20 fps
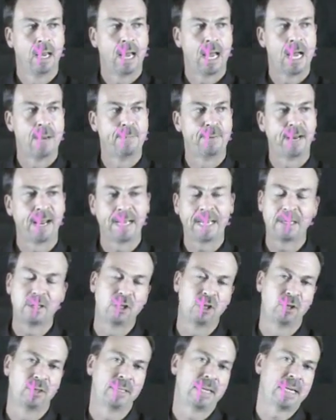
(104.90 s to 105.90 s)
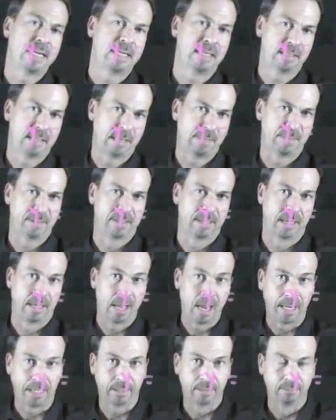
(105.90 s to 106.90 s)
But I get to choose any steepness I
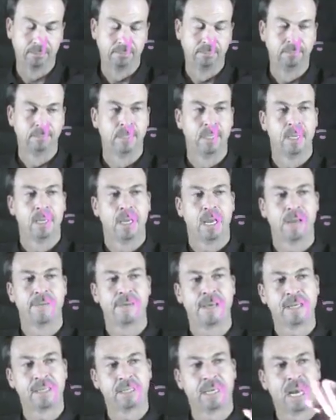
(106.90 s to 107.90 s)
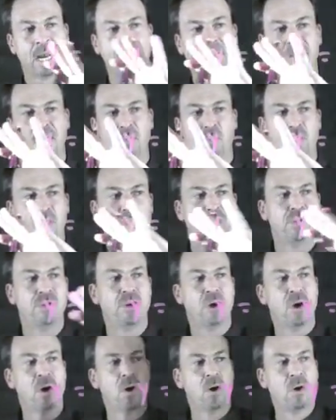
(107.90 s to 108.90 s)
like. And they say they want
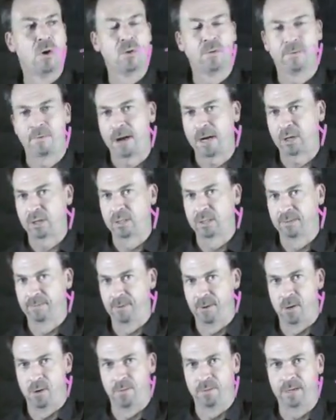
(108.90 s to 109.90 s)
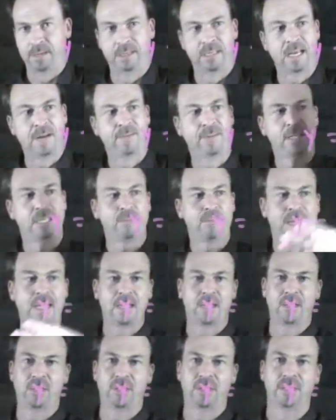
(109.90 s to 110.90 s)
no fractions involved, it's everything to be
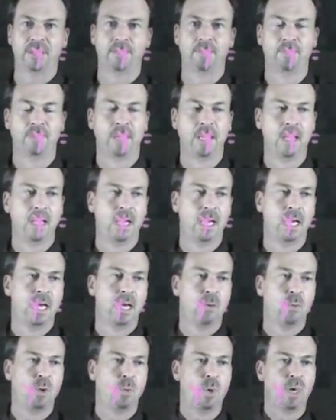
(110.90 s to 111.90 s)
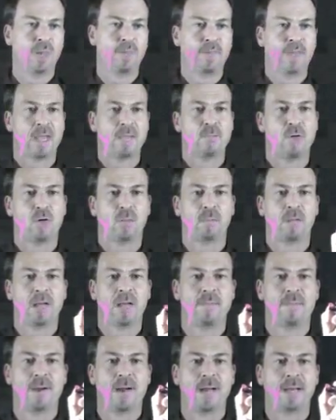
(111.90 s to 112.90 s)
integers. Well, what if I
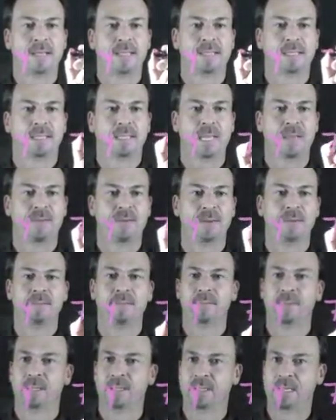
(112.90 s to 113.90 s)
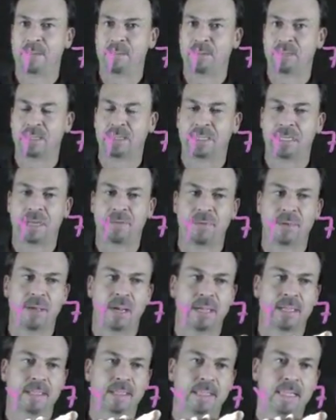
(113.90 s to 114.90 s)
multiply by 7, the steepness is 7,
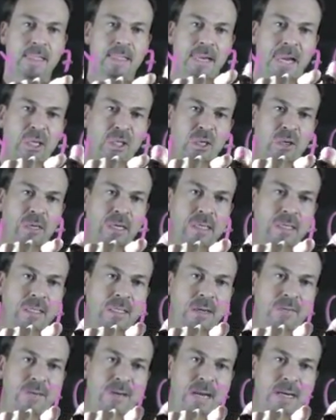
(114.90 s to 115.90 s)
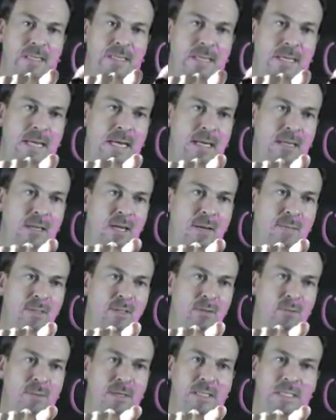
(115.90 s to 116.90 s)
I can see that actually I'll get 7x in here
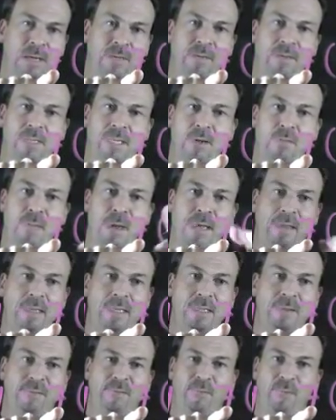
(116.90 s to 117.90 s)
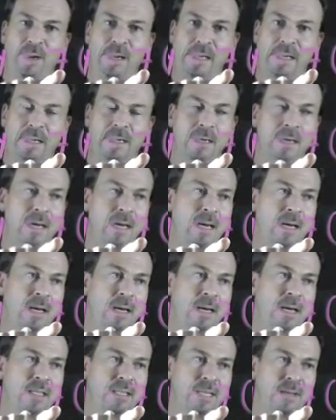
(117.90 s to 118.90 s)
times 3/7. I'll make this friendlier.
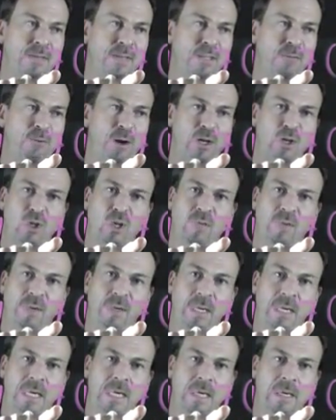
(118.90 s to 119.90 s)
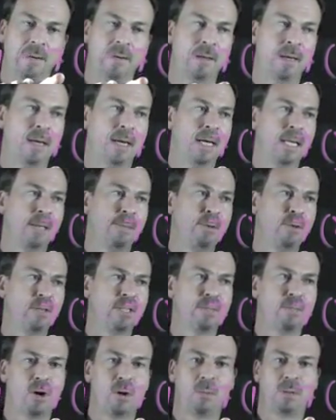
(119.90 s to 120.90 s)
I'll still have this fraction over here. Let me
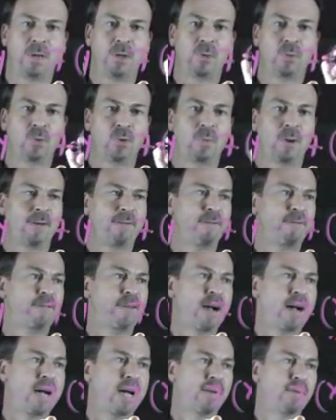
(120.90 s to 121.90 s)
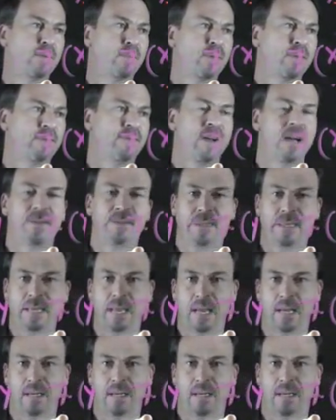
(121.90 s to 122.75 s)
also multiply through by 5. I'll put the 5 at the